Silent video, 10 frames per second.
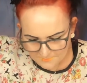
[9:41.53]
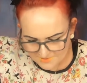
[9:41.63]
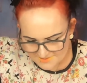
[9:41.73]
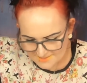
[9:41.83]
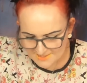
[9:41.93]

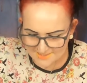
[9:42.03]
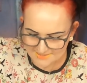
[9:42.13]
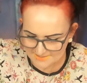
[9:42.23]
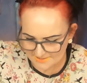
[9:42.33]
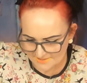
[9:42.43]
what's
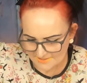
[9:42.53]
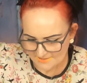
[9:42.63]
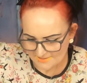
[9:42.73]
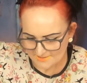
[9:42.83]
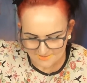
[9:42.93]
this?
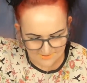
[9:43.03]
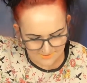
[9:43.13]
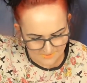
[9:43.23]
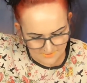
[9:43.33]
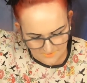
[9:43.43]

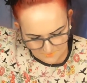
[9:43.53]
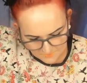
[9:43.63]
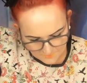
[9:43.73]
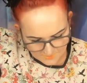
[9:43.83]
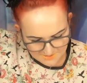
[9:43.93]

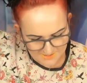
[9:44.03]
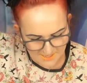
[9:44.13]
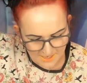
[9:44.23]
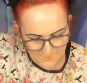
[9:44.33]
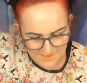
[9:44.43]
Oh,
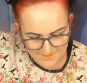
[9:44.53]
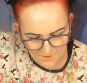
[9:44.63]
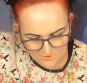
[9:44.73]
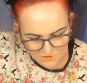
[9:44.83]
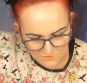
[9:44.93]
I
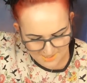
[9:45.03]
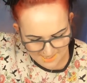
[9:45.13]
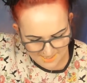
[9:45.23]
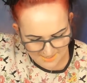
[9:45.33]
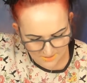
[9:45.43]
got a
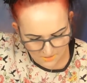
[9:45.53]
treat.